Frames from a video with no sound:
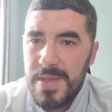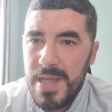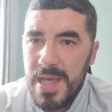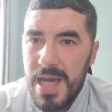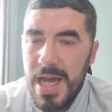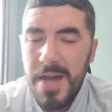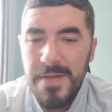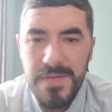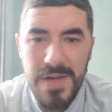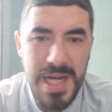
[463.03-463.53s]

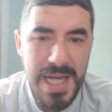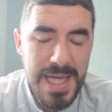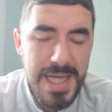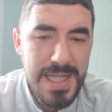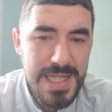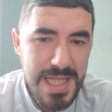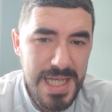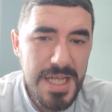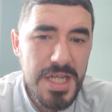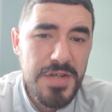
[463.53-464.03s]
I've
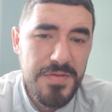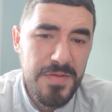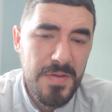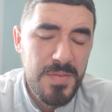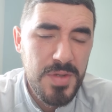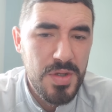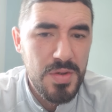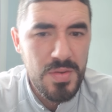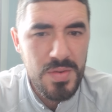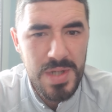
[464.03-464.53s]
learned things
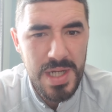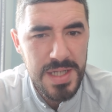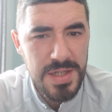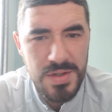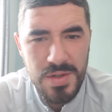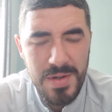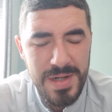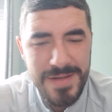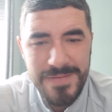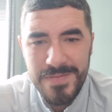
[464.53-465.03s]
from you that you
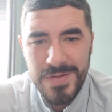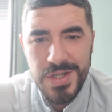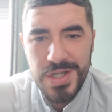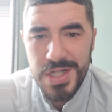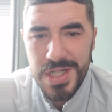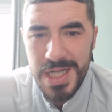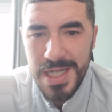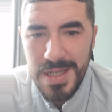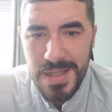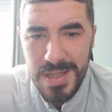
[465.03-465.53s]
don't even
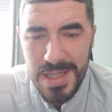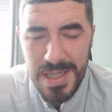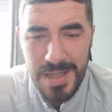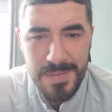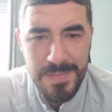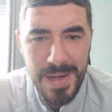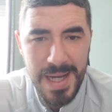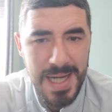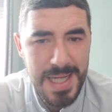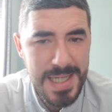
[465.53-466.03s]
see in
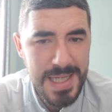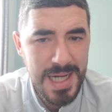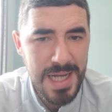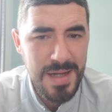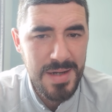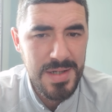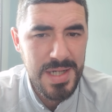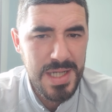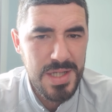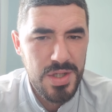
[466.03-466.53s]
the
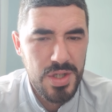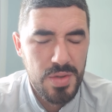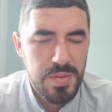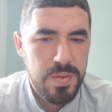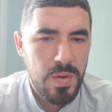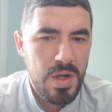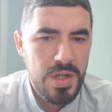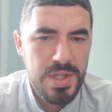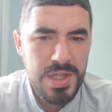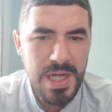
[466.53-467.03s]
background. Like, just
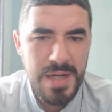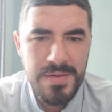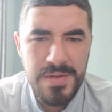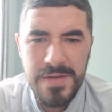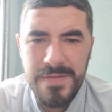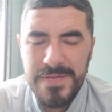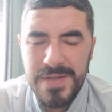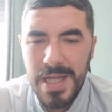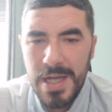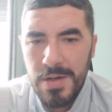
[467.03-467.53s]
watch how
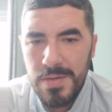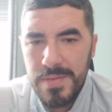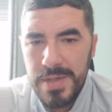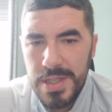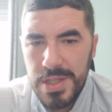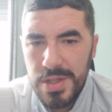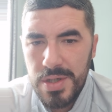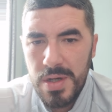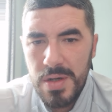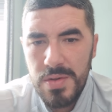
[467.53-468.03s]
you've dealt
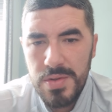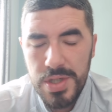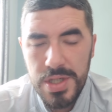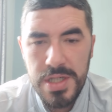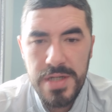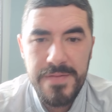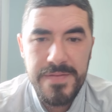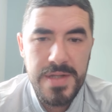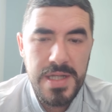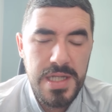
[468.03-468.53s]
with trolls,
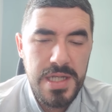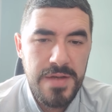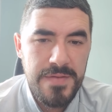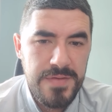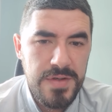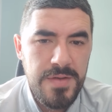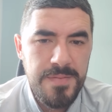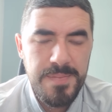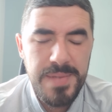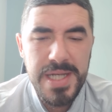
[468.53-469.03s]
and
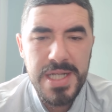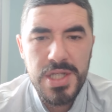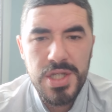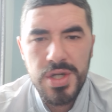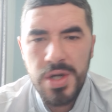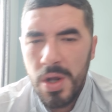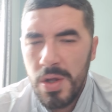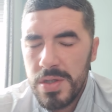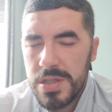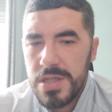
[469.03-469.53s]
you've been
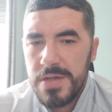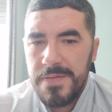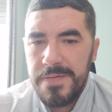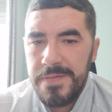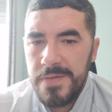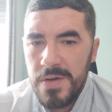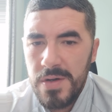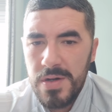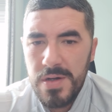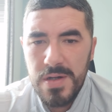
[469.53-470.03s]
trolled to
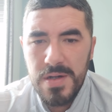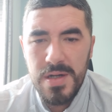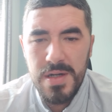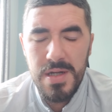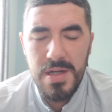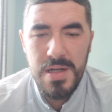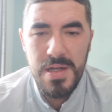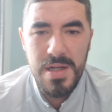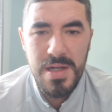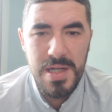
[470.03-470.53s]
fuck.
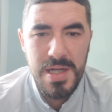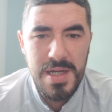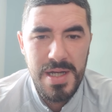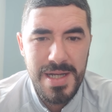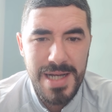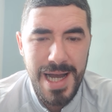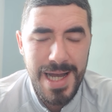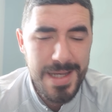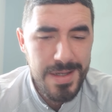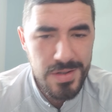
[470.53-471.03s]

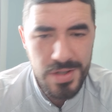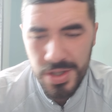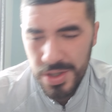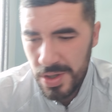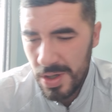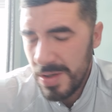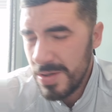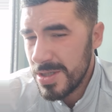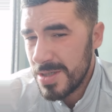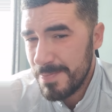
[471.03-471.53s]
I got
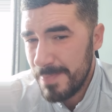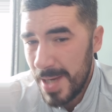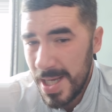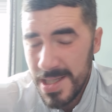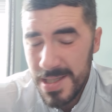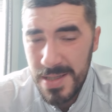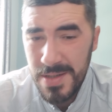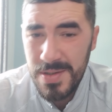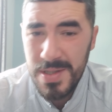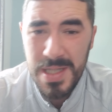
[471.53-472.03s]
trolled
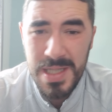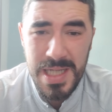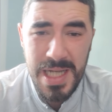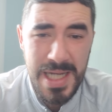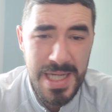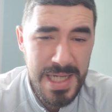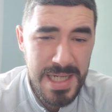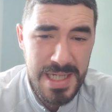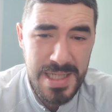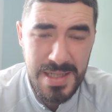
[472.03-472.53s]
bad the other
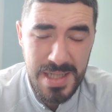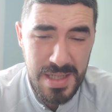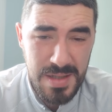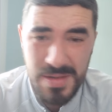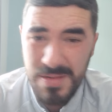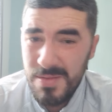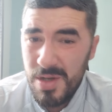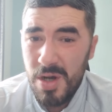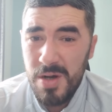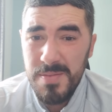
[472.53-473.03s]
day and
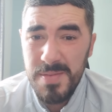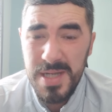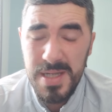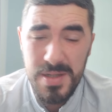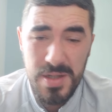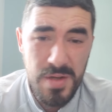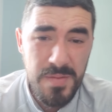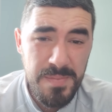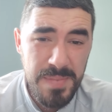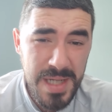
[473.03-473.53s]
it got me.
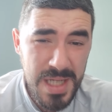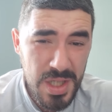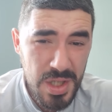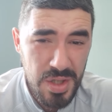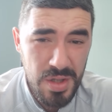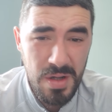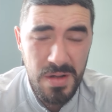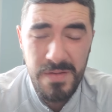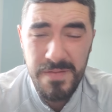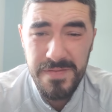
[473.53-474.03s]
You've been
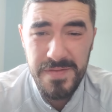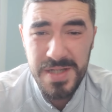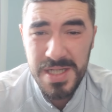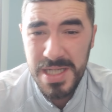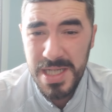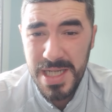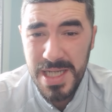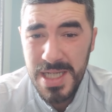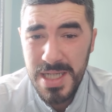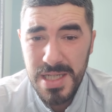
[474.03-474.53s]
trolled for
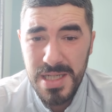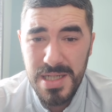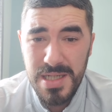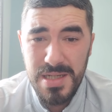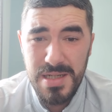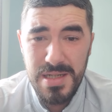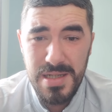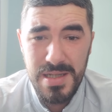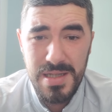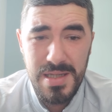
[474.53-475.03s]
years,
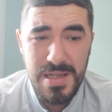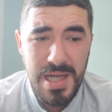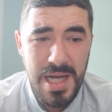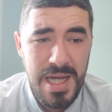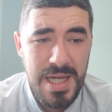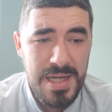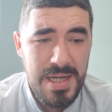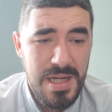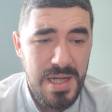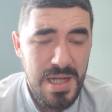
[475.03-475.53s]

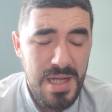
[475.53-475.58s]
and